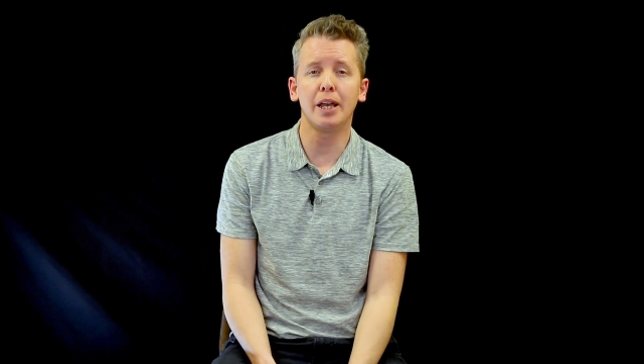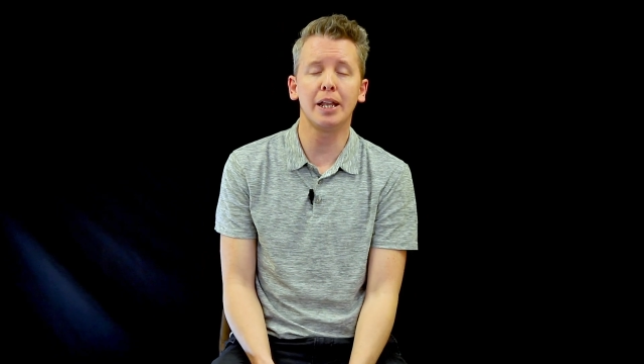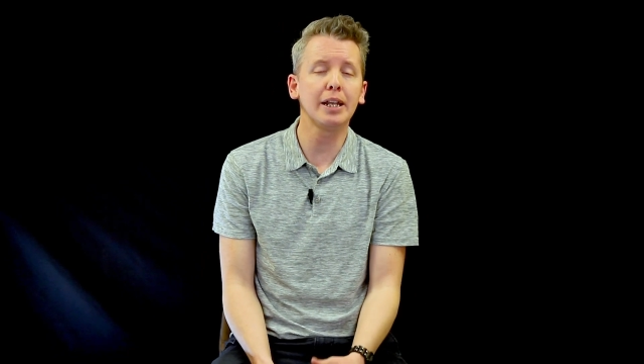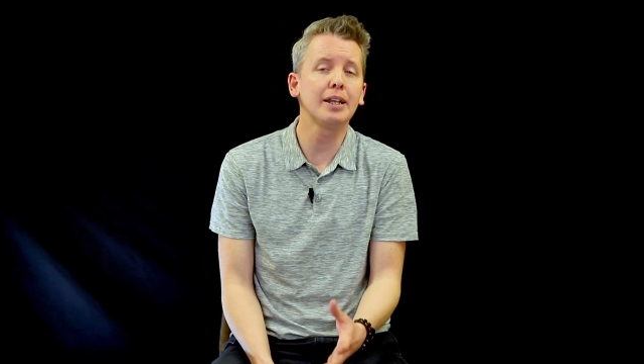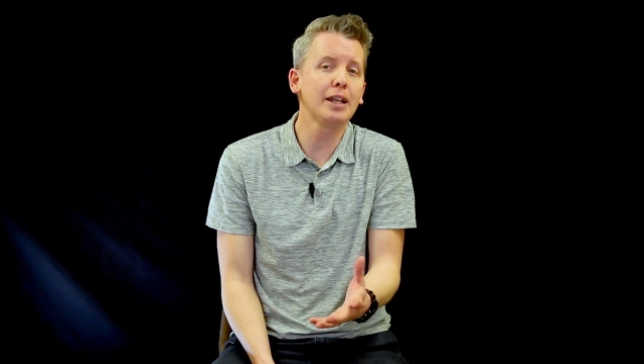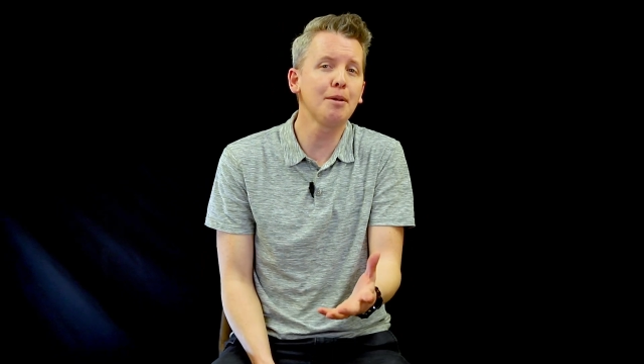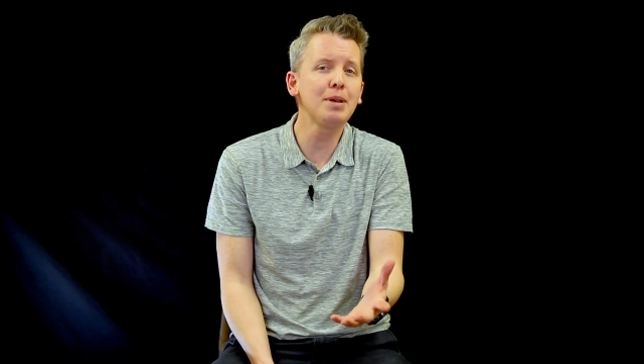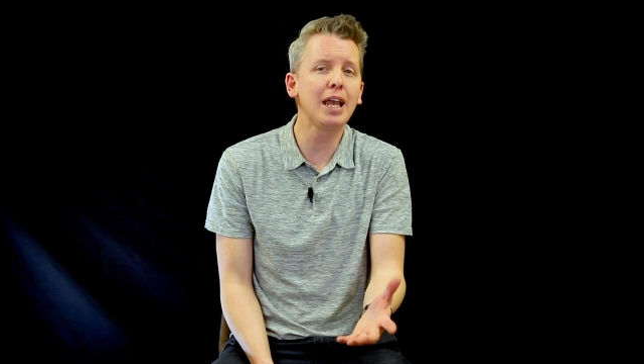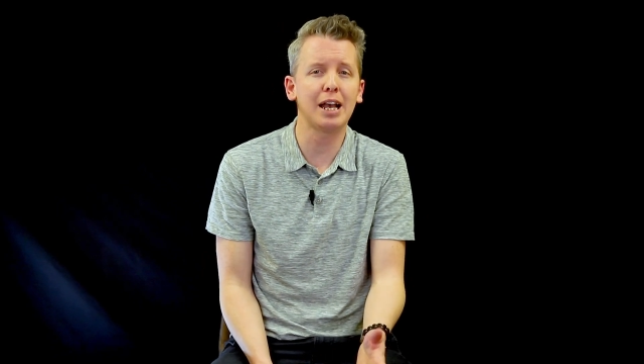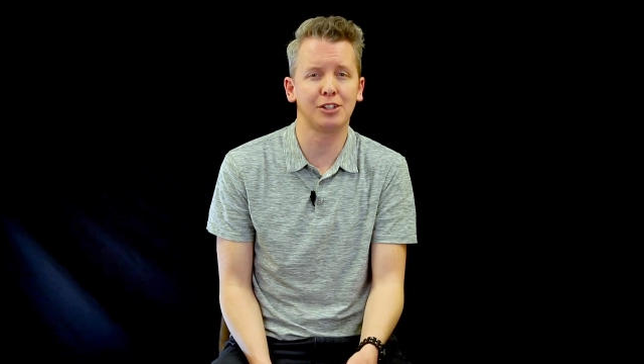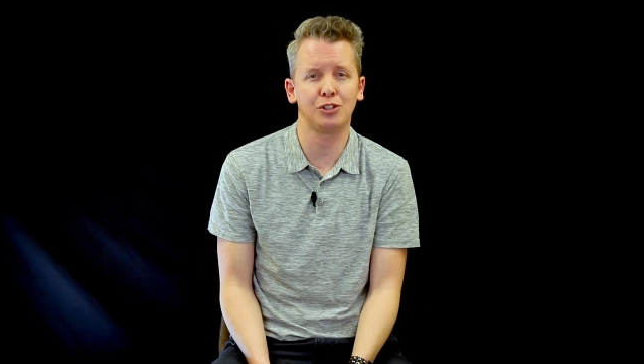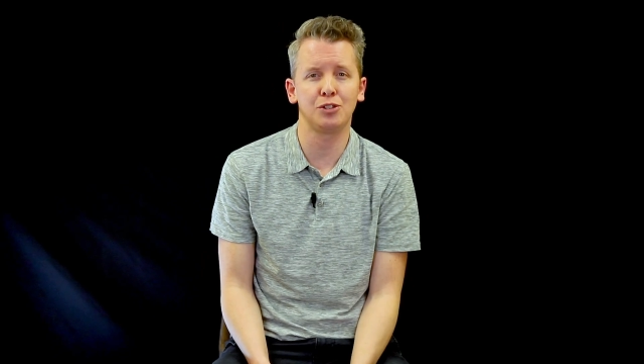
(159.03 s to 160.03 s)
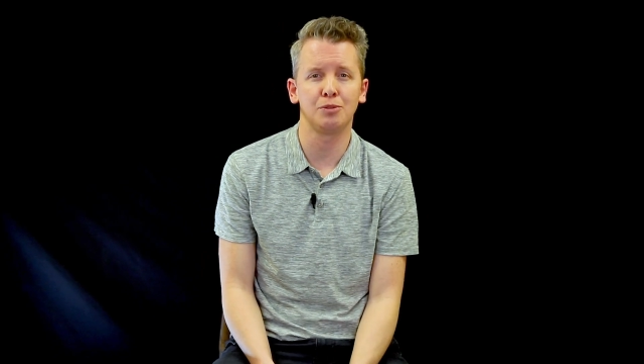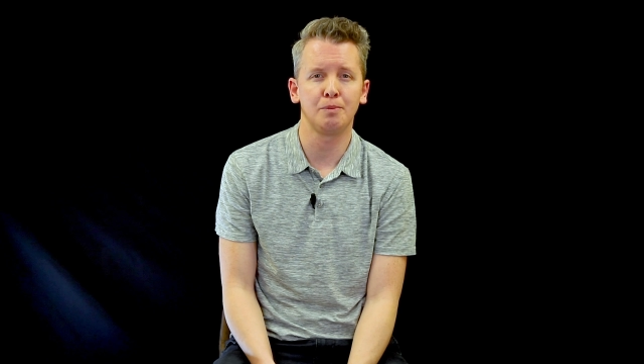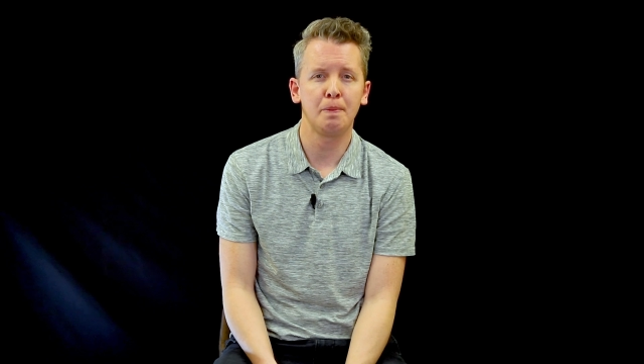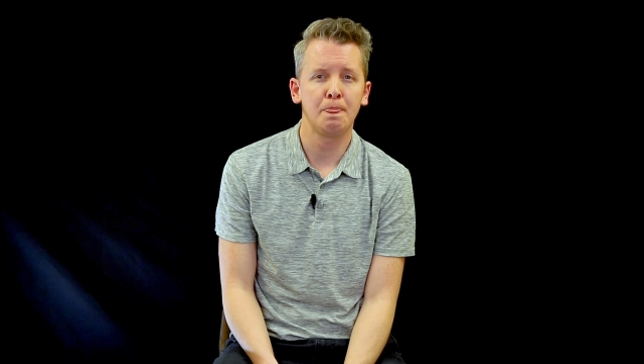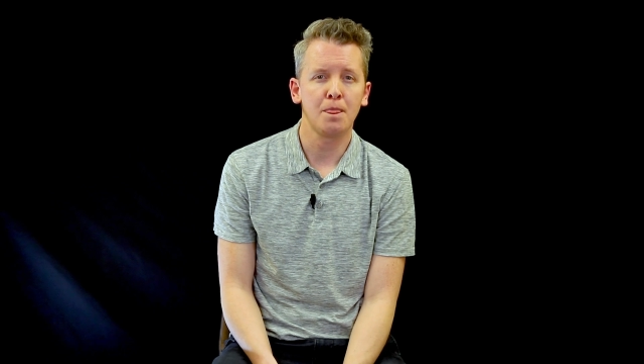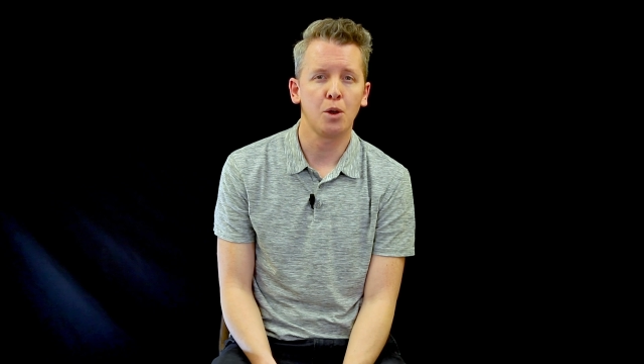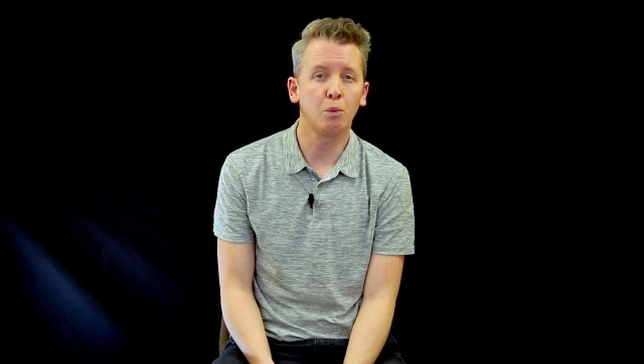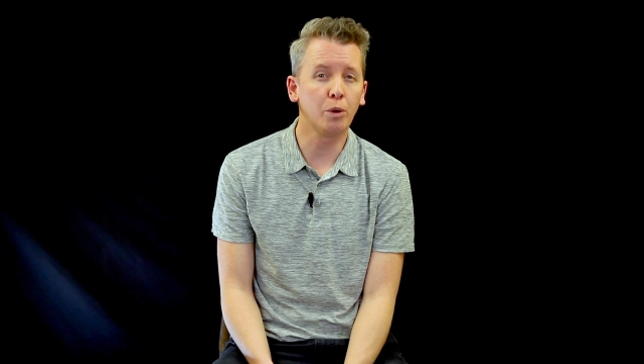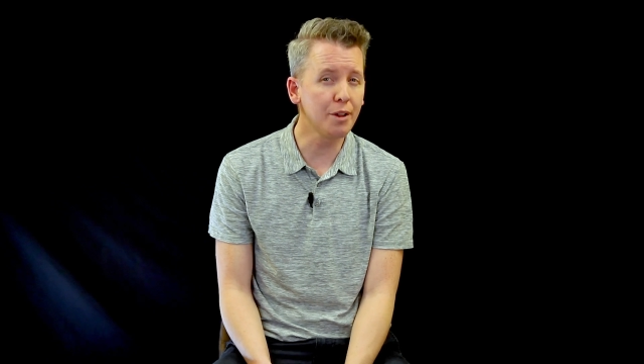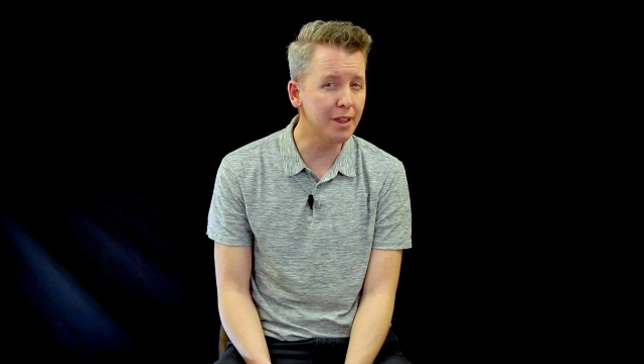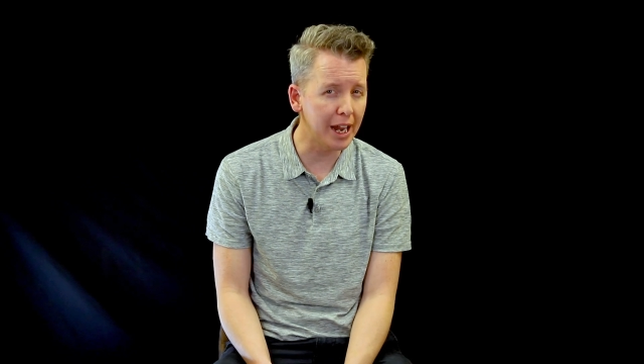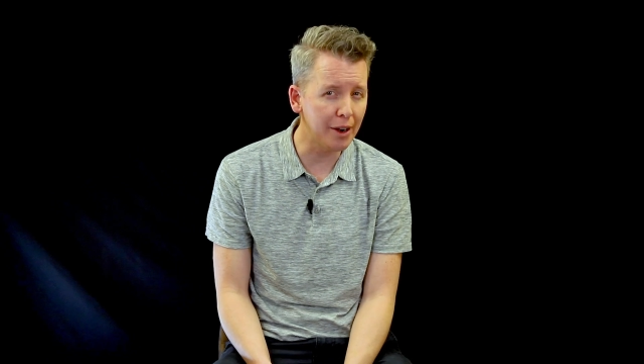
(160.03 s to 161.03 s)
And let me ask you,
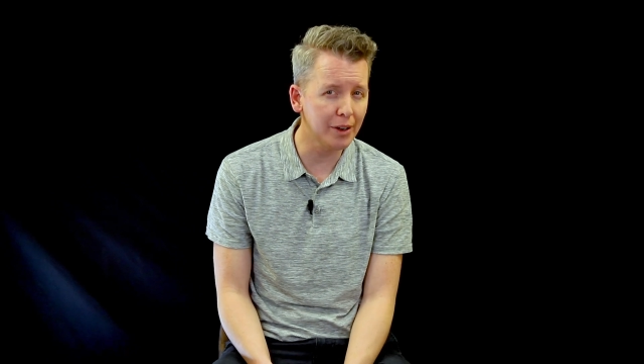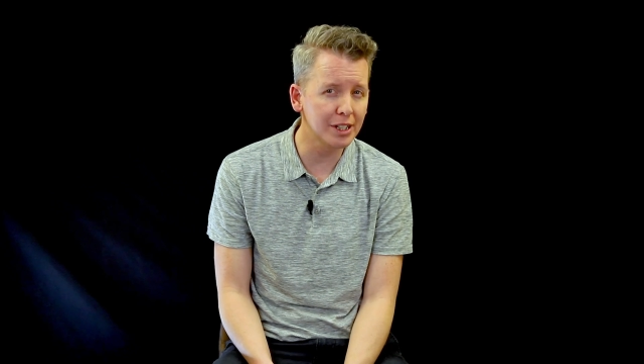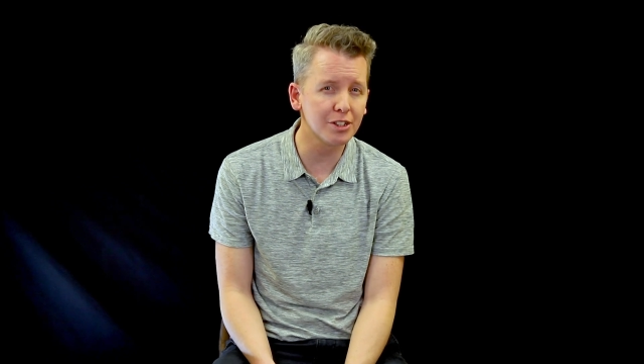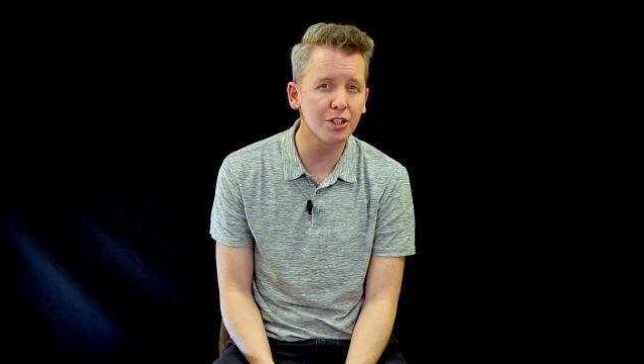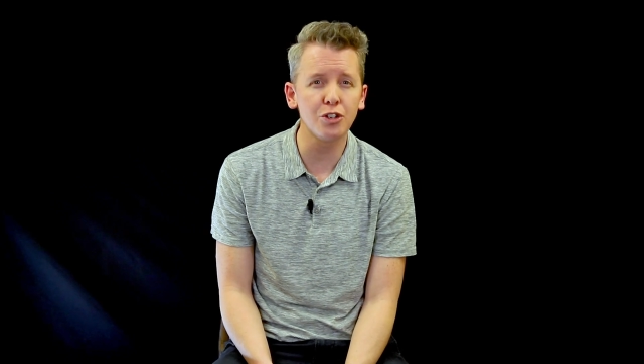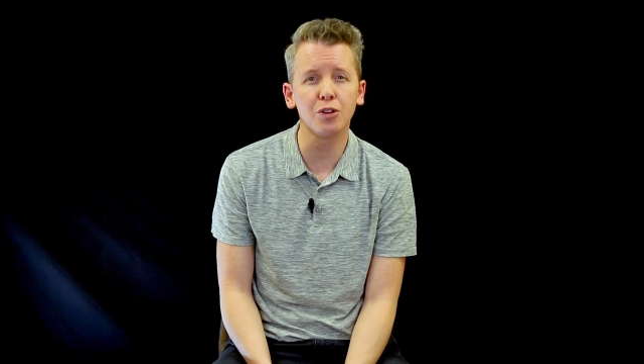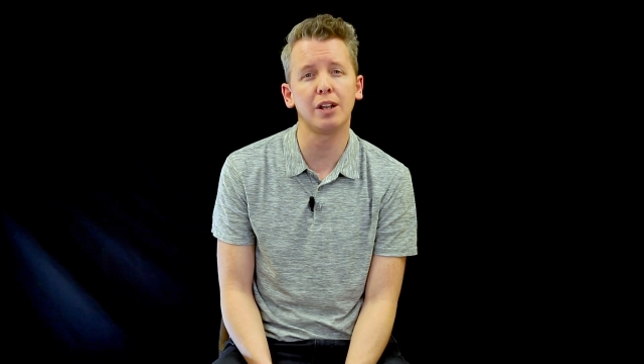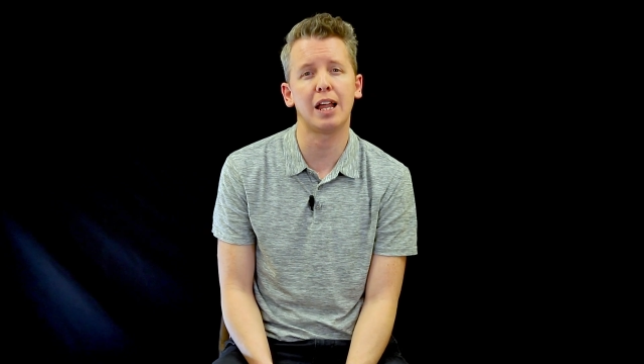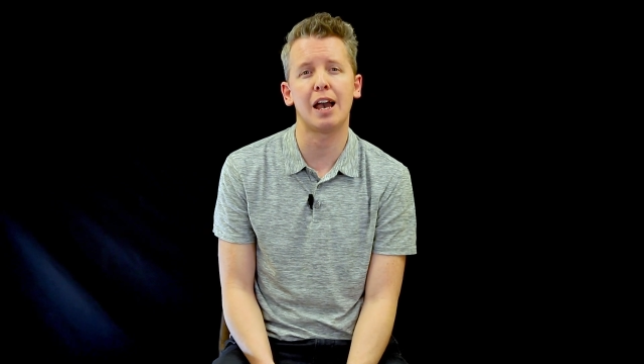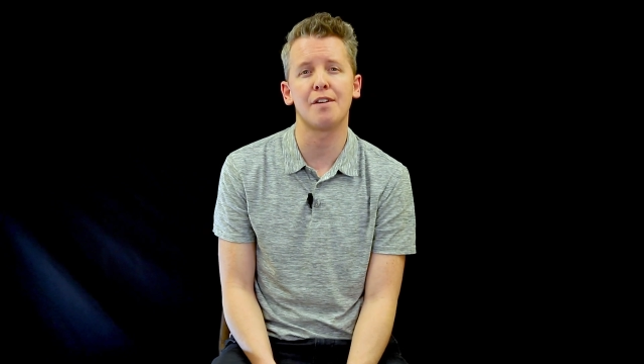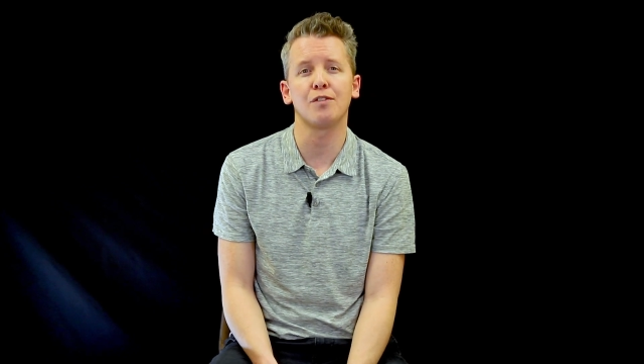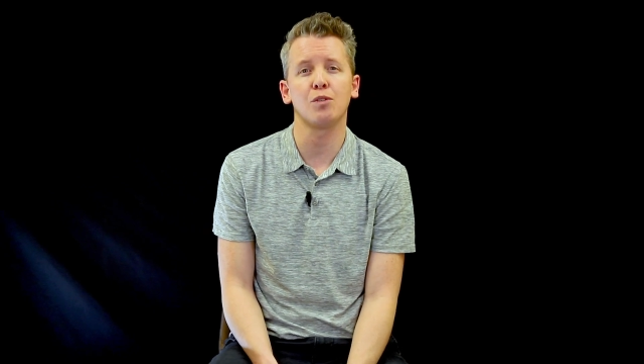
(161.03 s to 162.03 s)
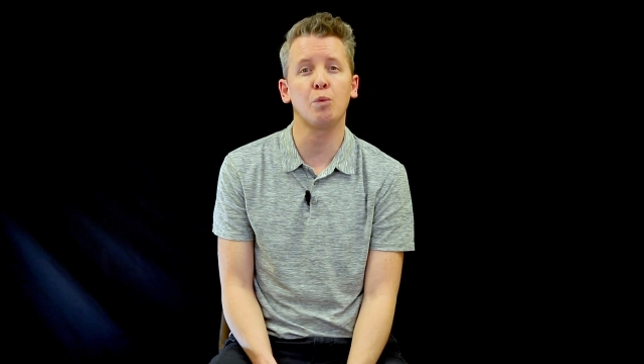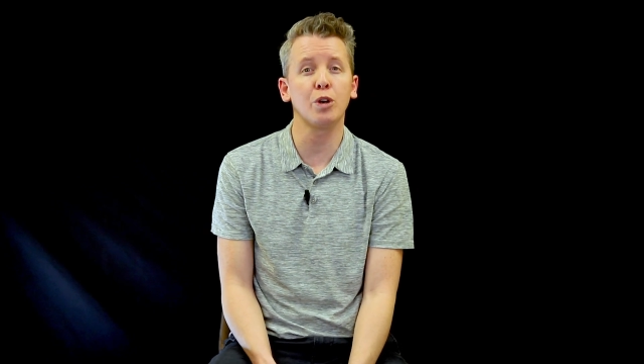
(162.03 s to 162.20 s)
what are the areas in your life